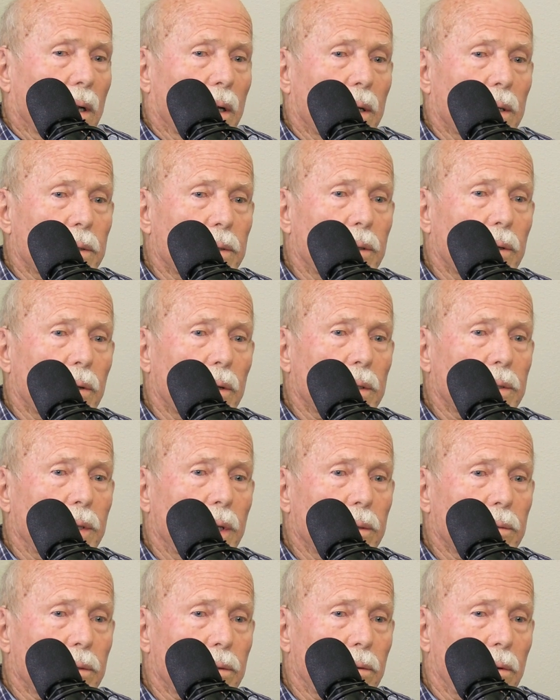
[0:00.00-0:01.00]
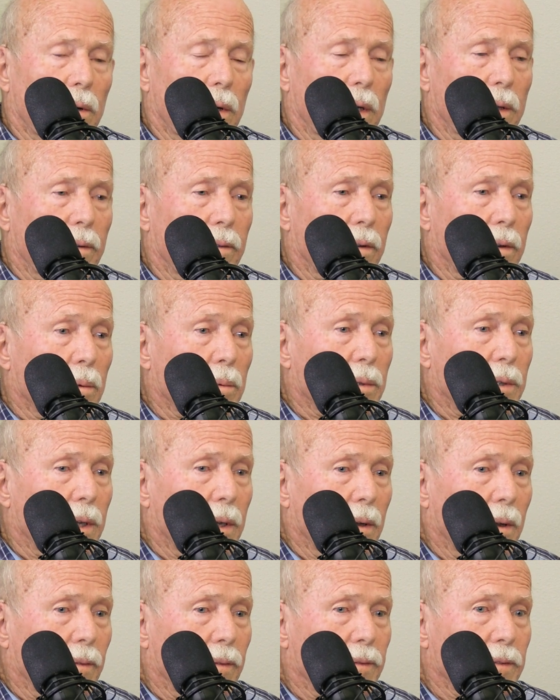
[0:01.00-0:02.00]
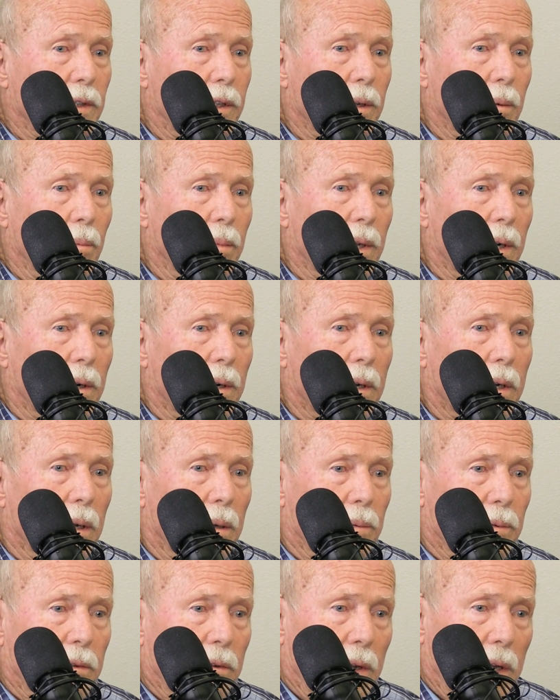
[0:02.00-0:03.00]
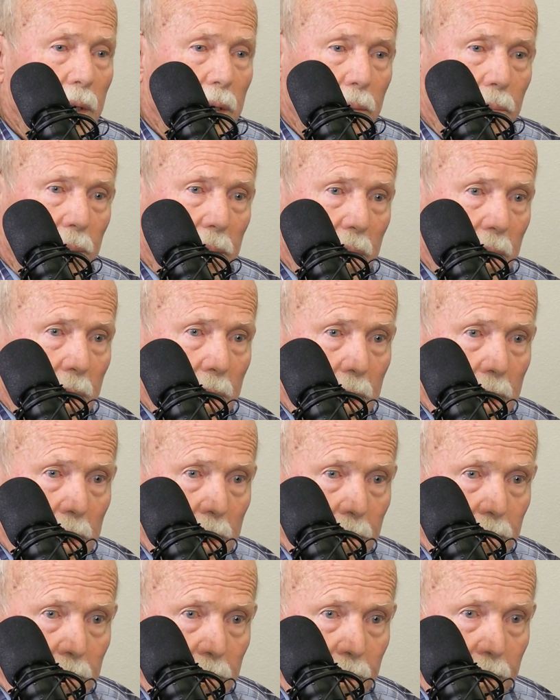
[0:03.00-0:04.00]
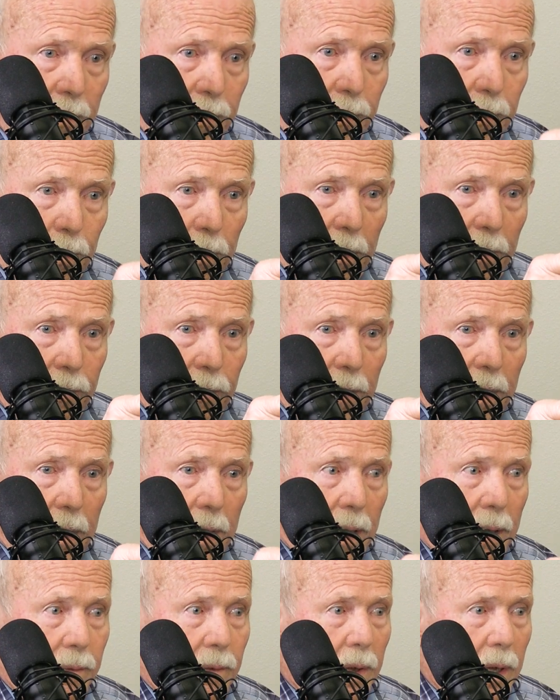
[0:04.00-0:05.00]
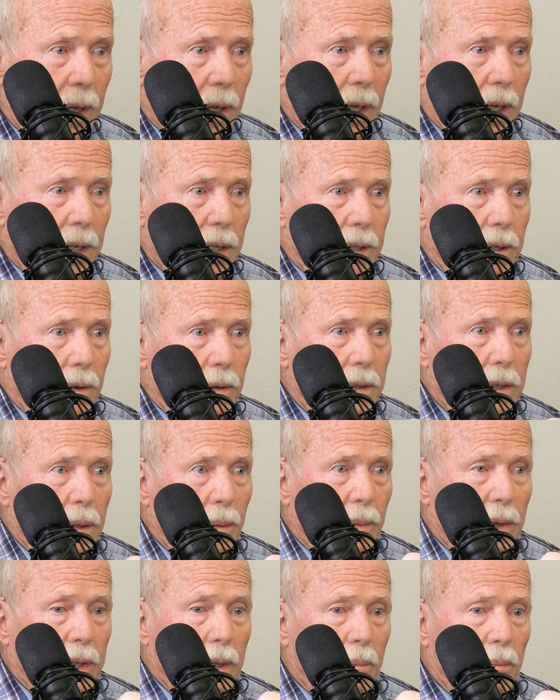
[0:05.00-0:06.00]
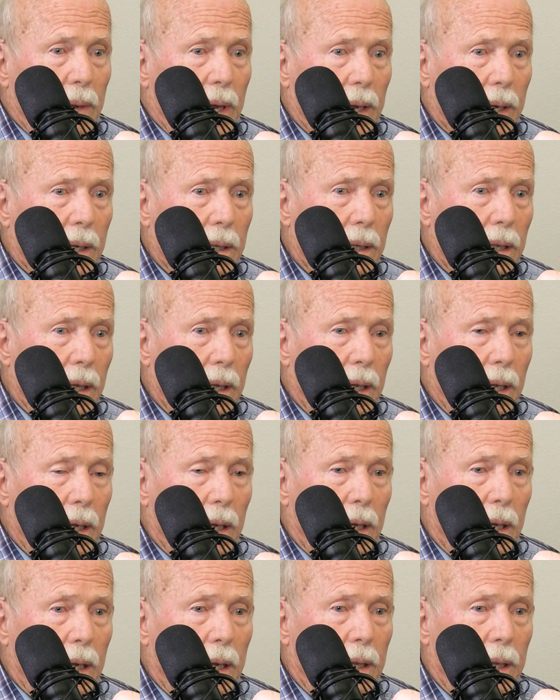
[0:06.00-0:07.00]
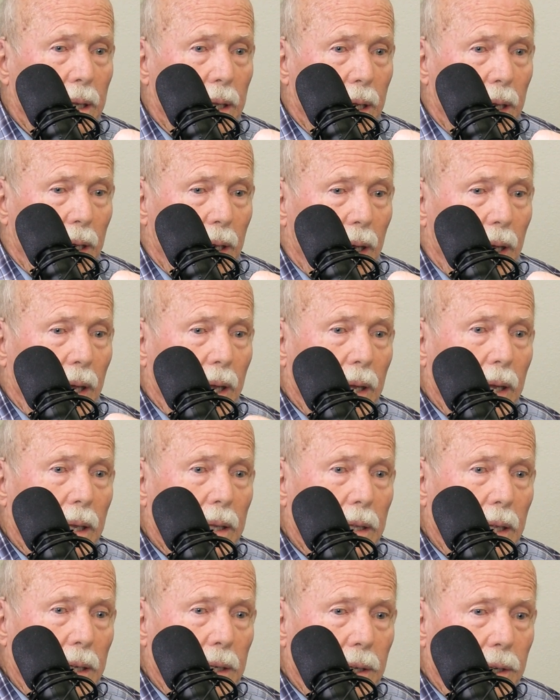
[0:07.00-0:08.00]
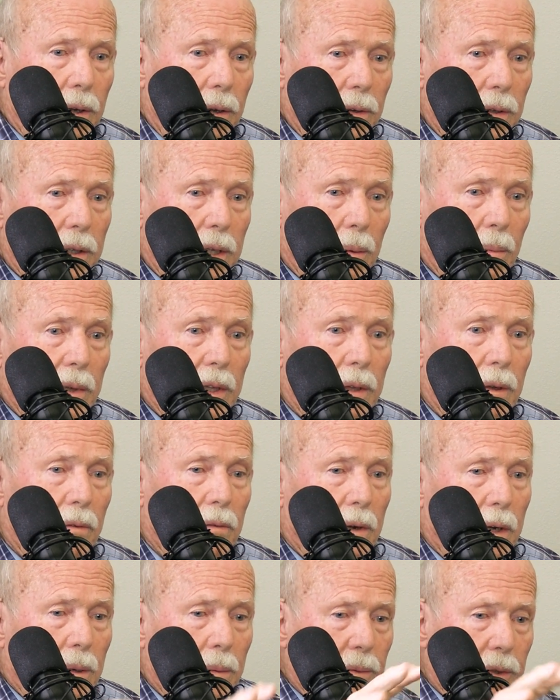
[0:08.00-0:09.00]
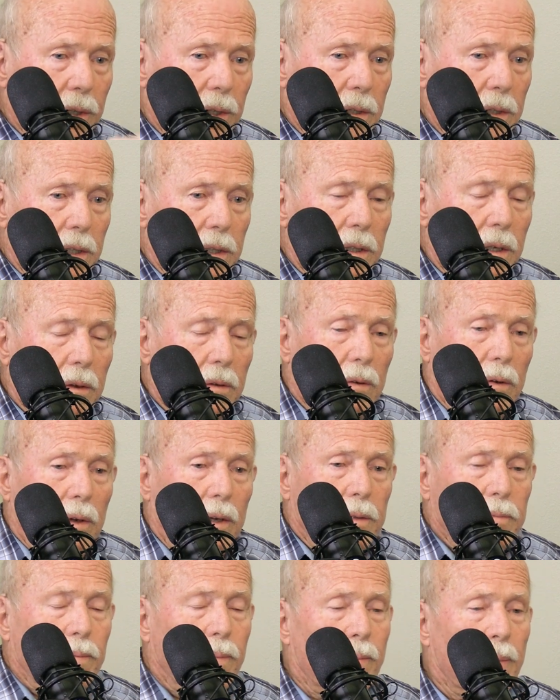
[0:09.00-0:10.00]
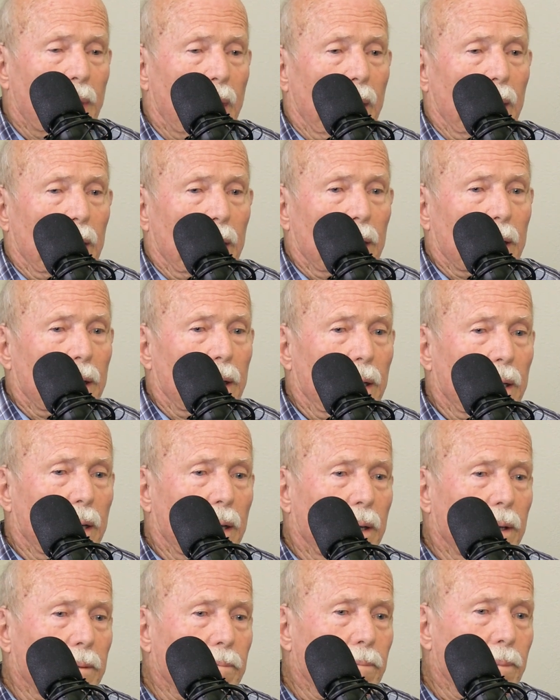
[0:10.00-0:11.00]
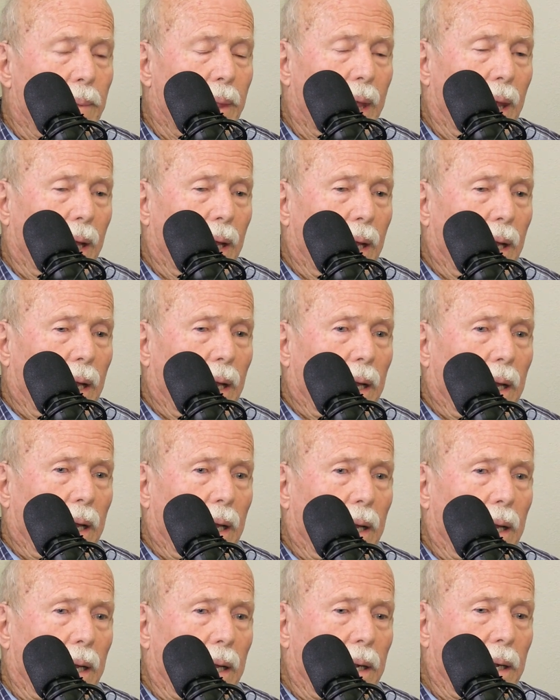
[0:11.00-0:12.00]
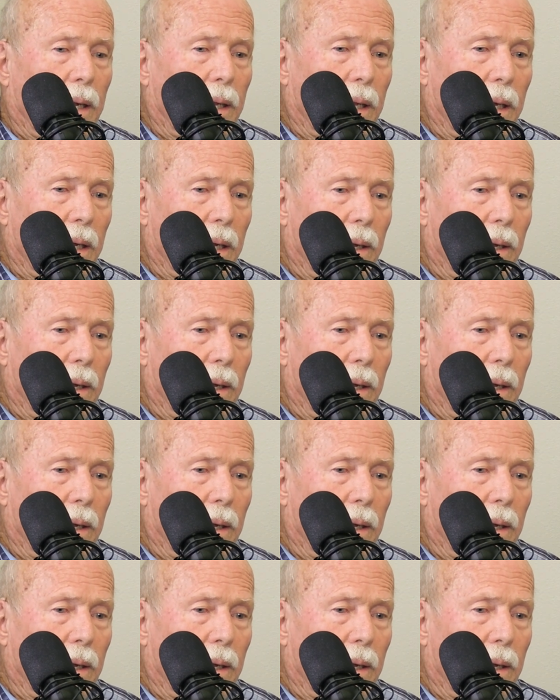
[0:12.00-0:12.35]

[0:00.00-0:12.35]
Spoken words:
And so as he was relieving himself, Jim Miller comes right up behind him with a .45, shoots him in the back of the head, and then shoots him in the ribs as he's going down, and